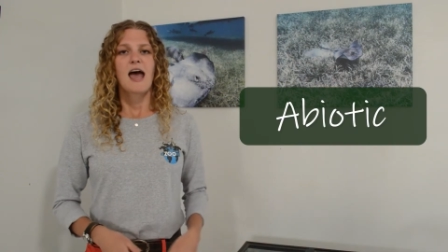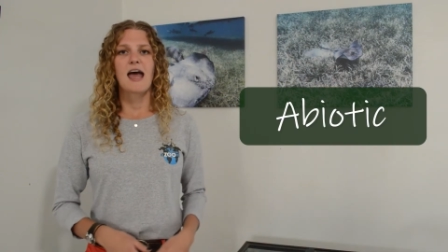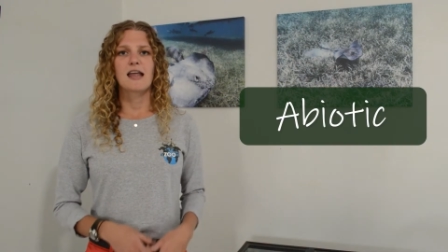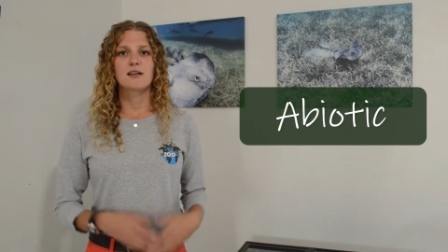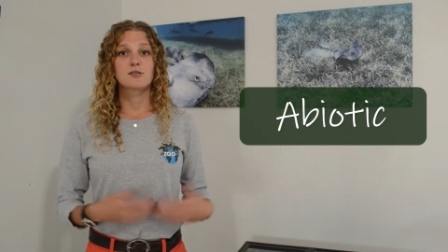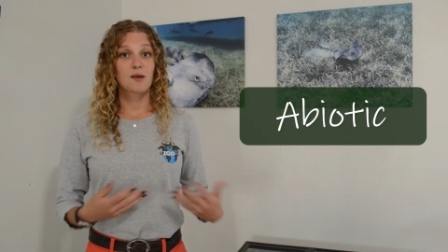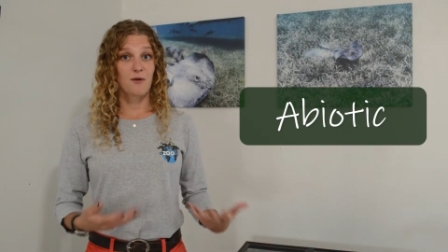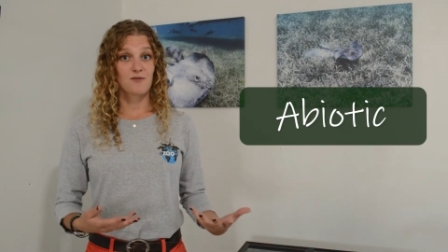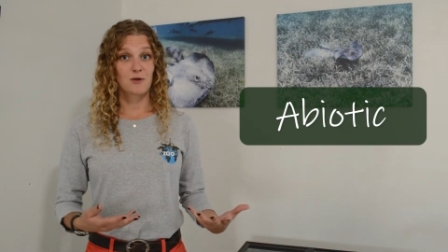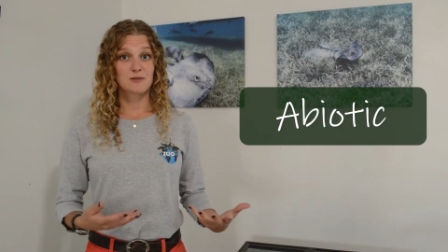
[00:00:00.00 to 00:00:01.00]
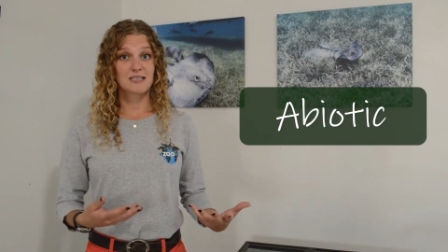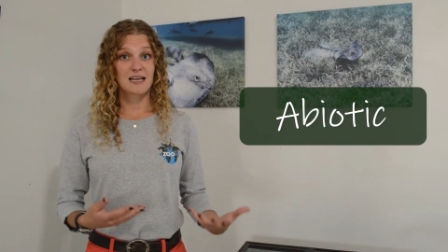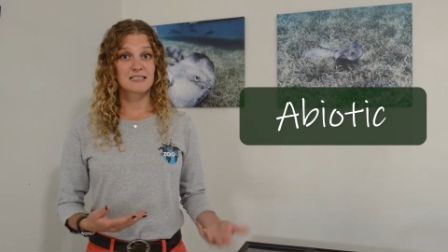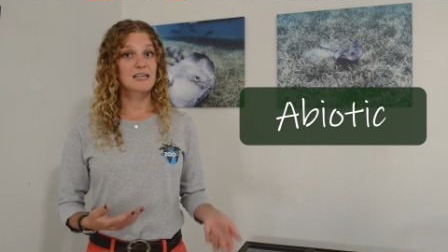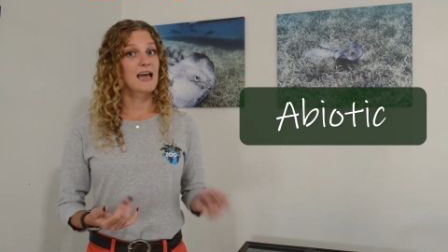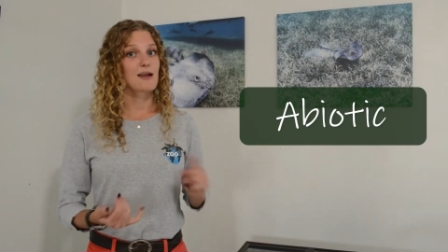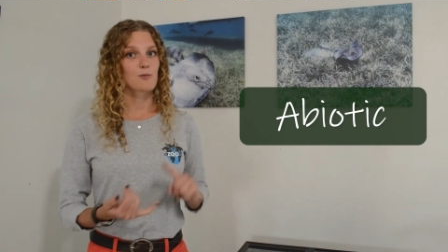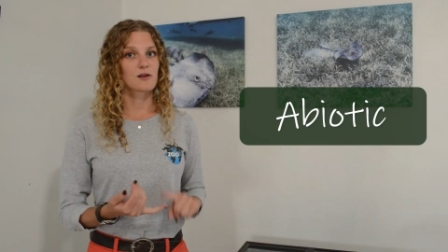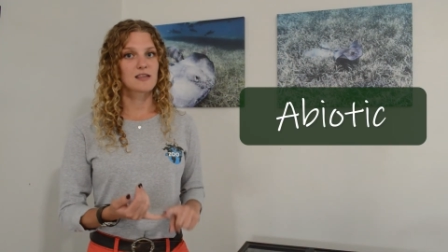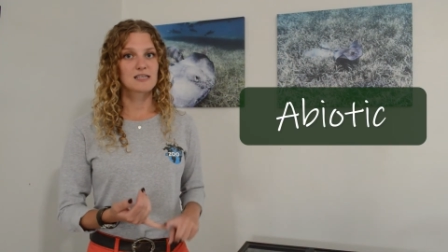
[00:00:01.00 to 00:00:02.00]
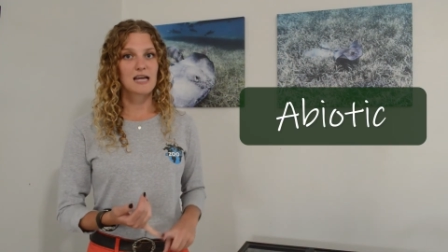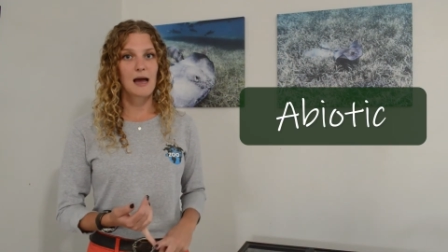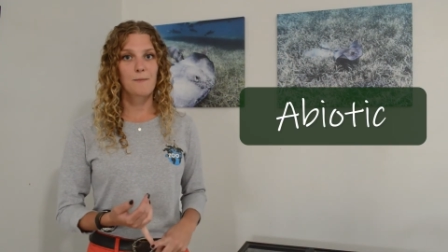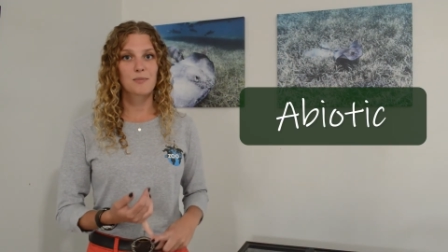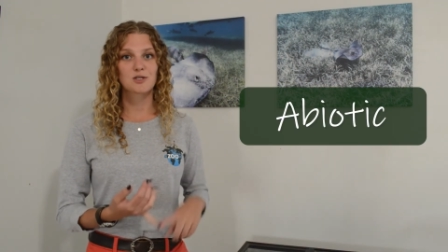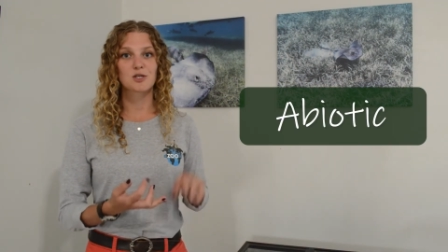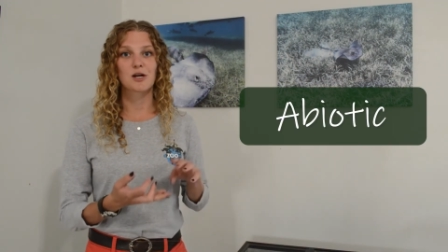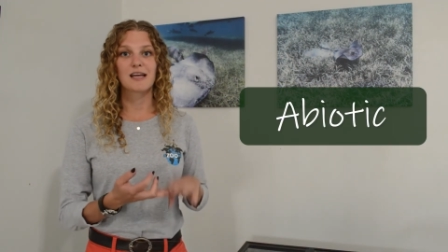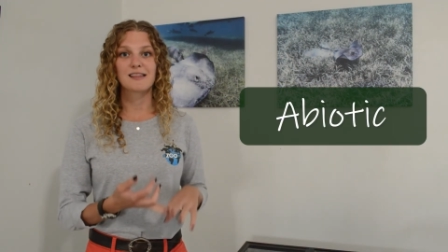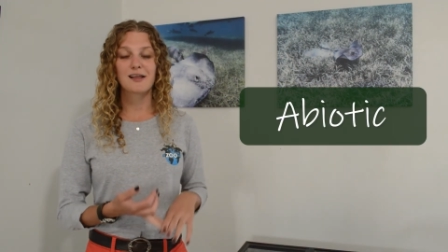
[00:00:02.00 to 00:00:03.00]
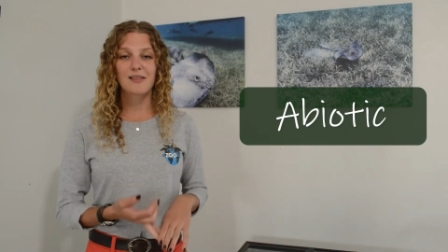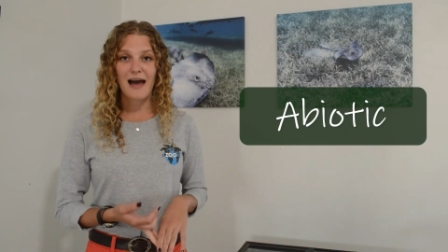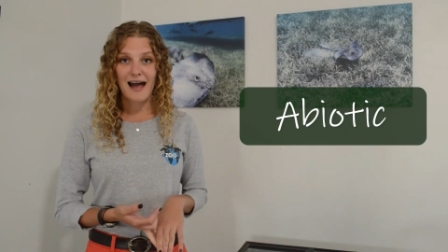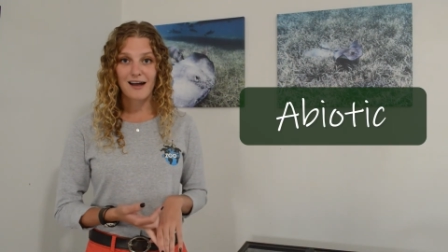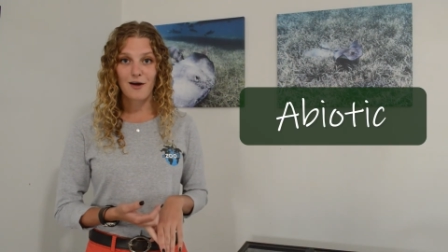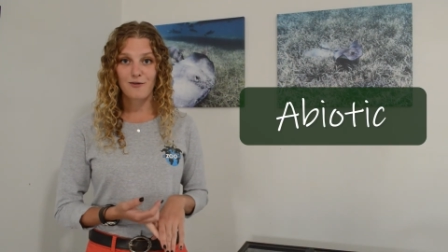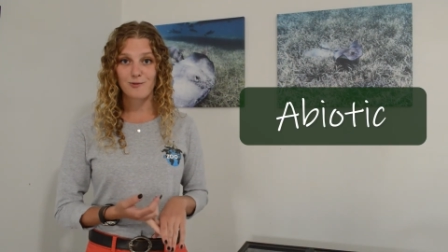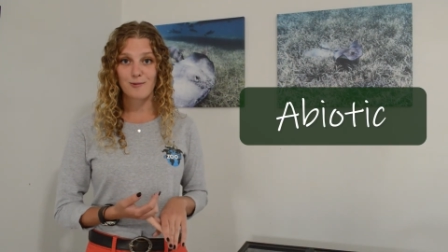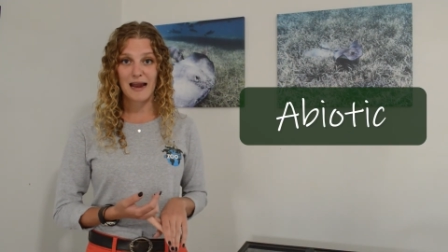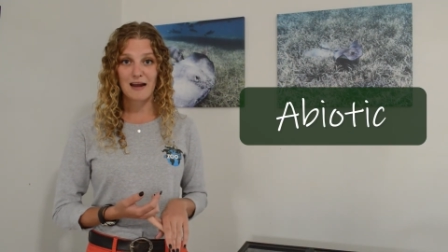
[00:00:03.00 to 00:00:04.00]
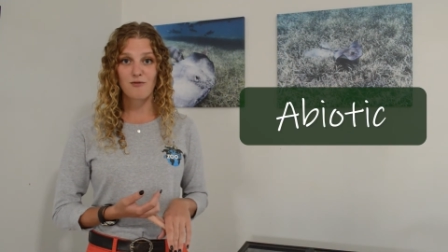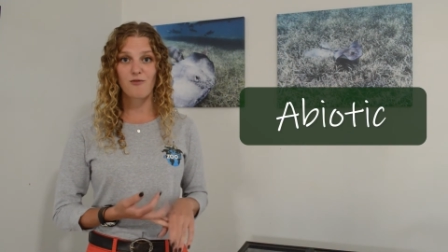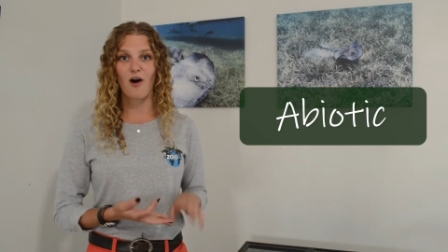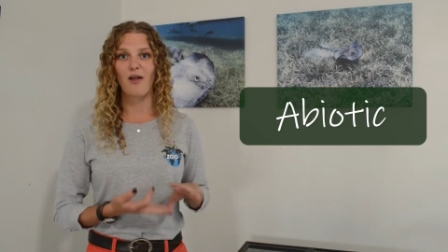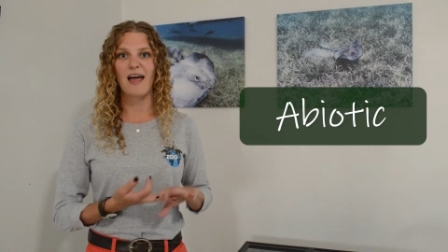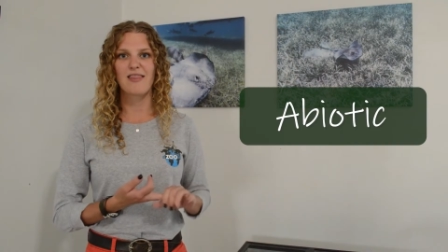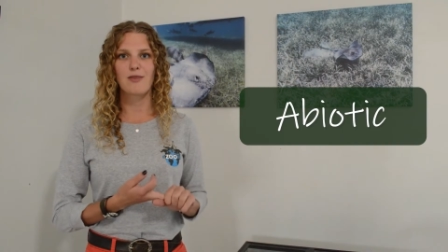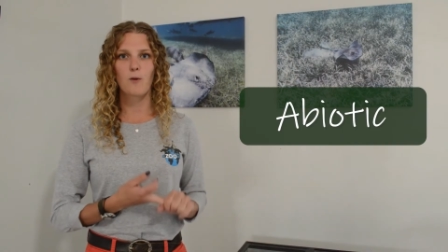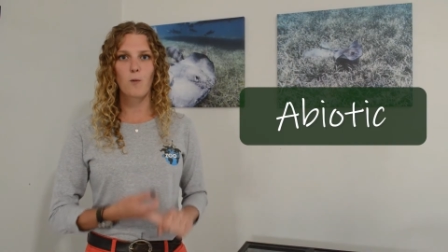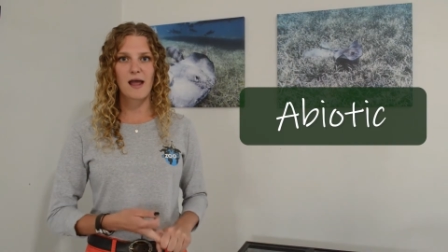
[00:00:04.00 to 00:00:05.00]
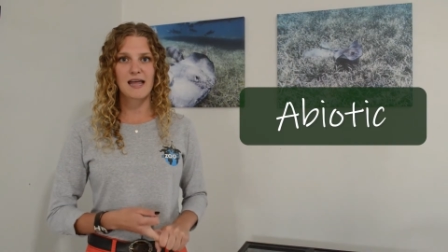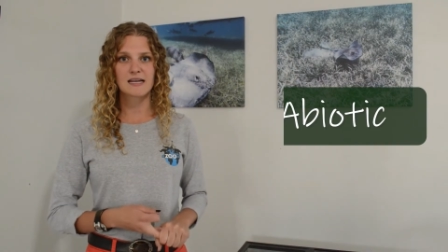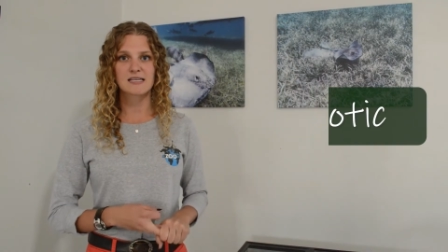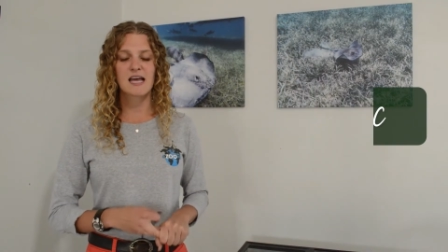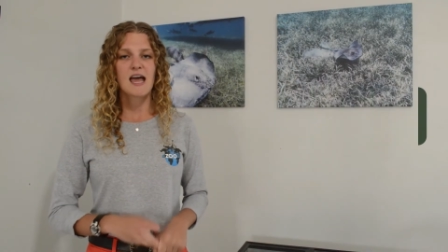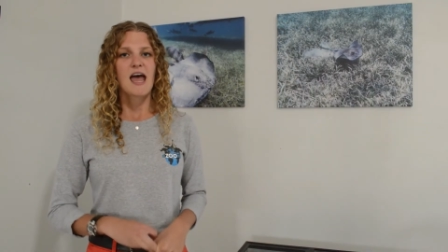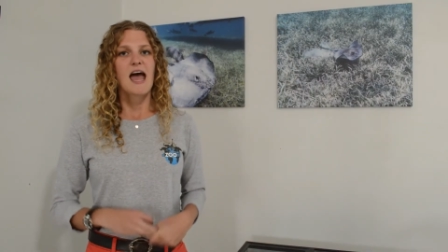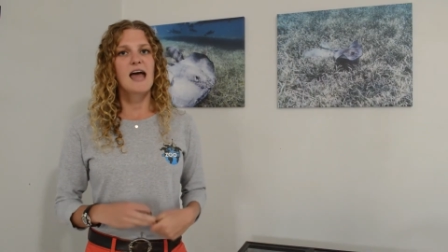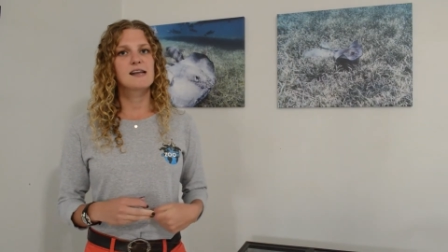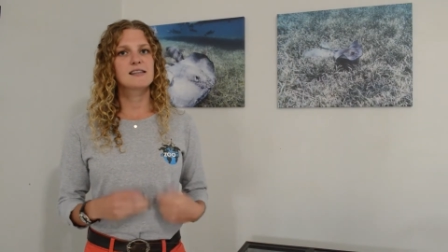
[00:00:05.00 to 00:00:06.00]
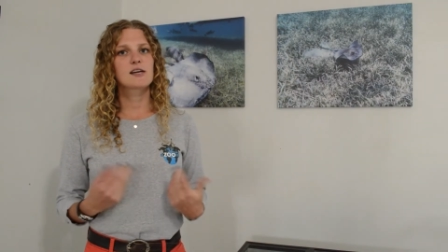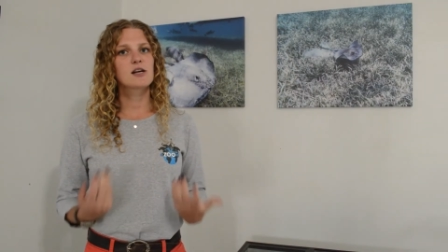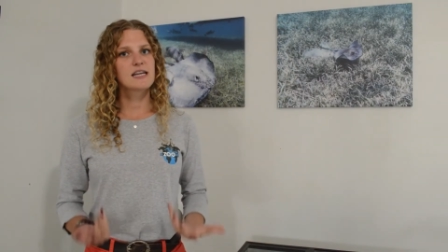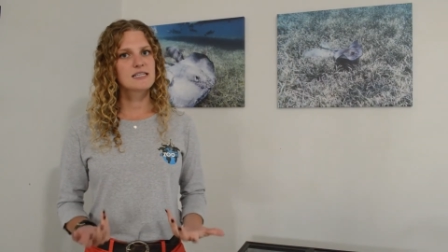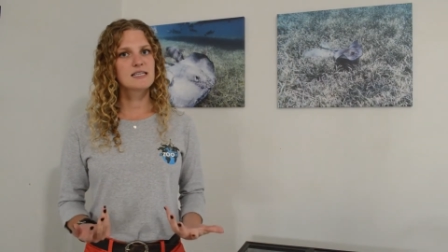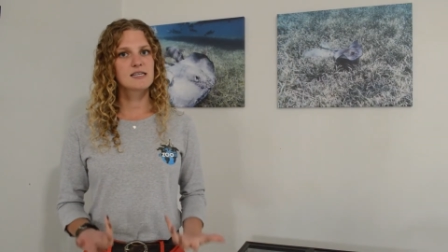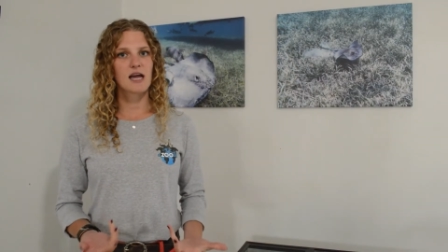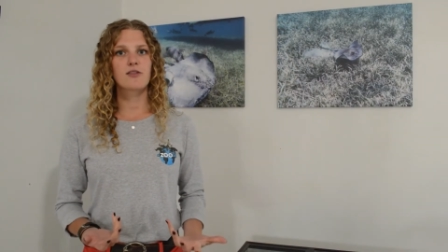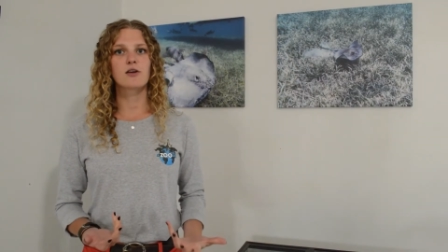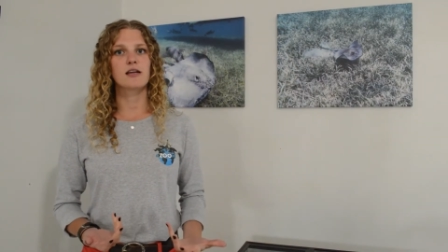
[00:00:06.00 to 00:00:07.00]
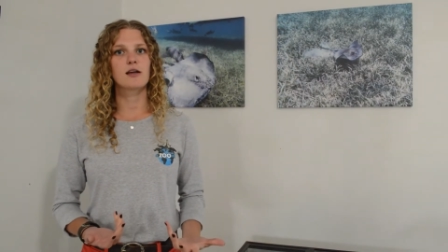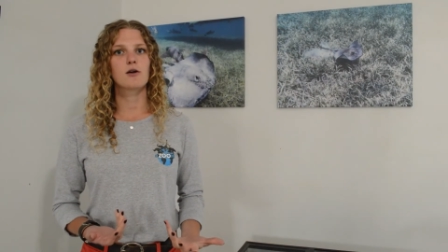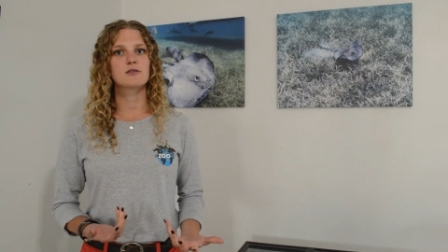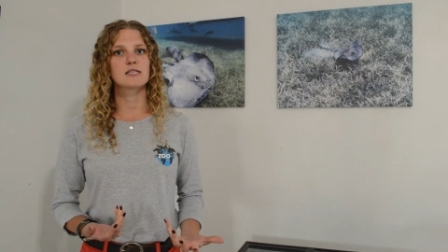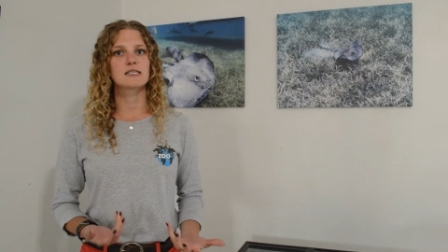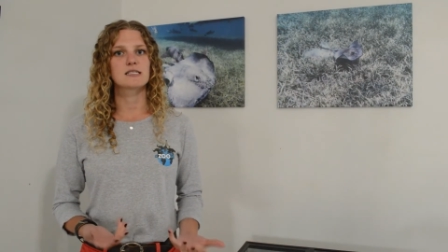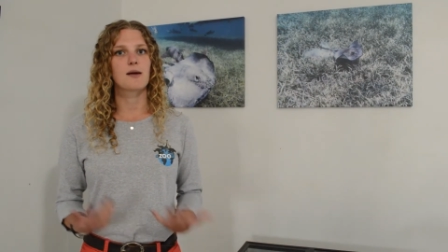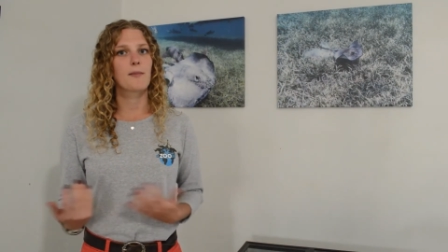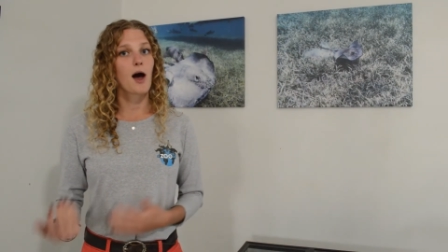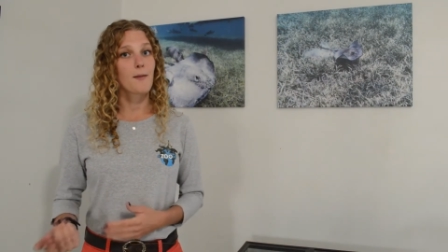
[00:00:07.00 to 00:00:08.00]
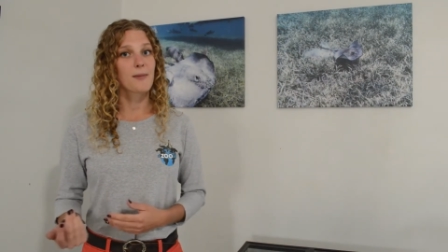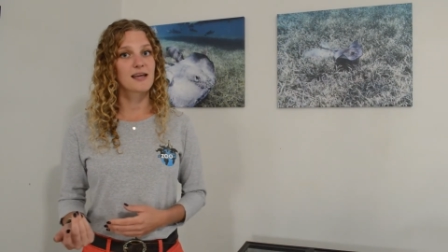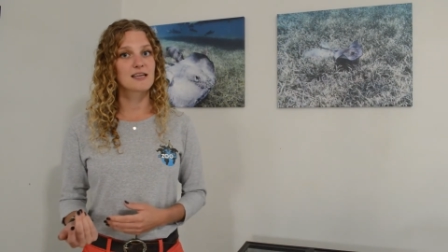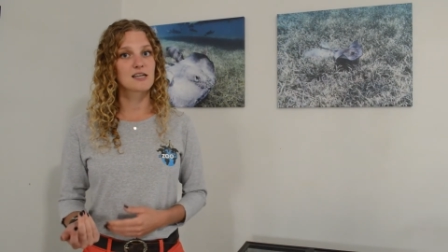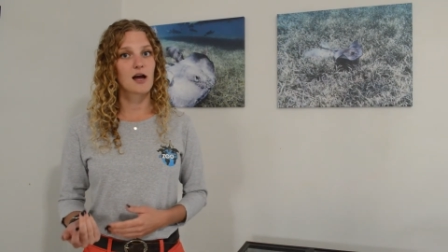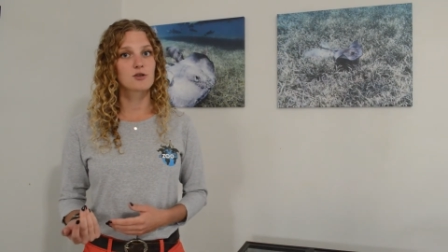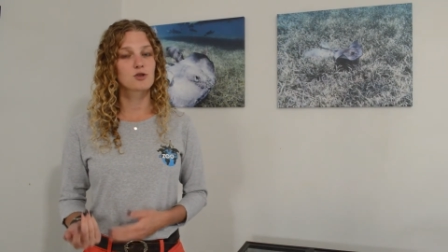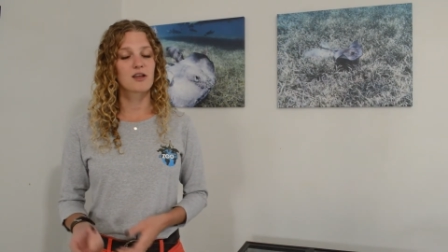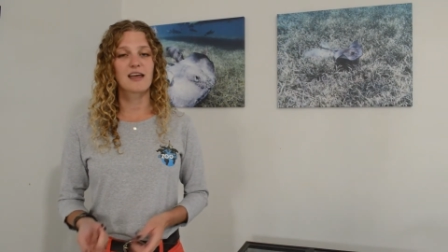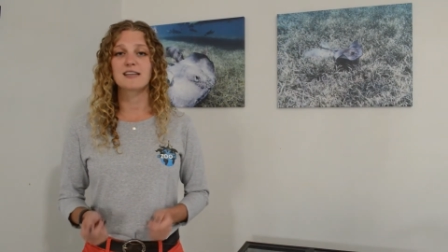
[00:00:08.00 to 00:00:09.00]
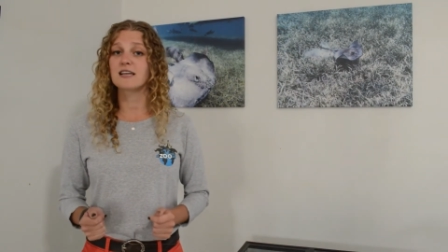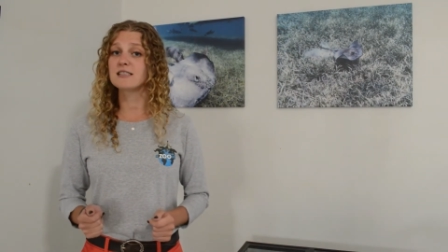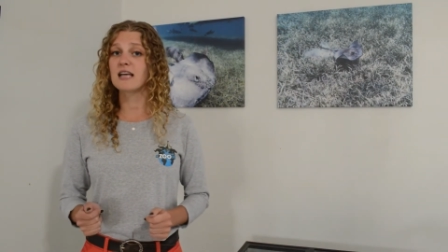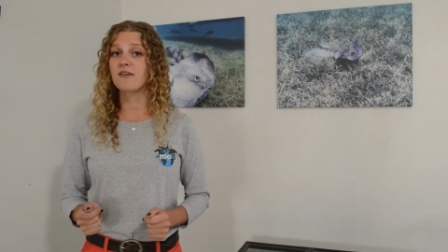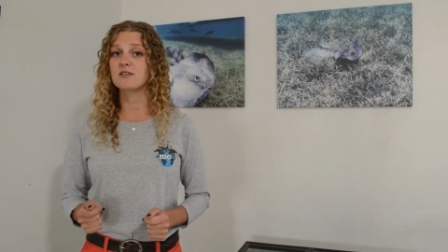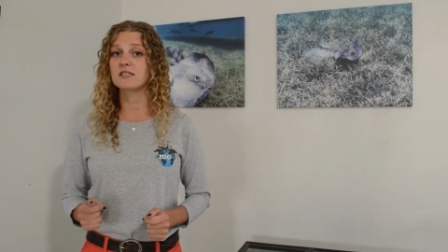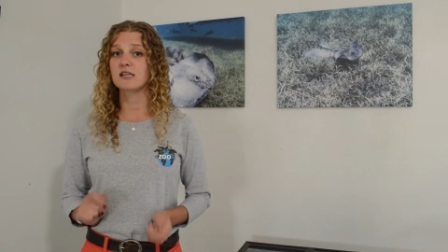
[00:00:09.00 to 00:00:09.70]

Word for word: and some of those things again were the temperature and the lack of rainfall and the wind. And there is another ecosystem up by the tundra that does have to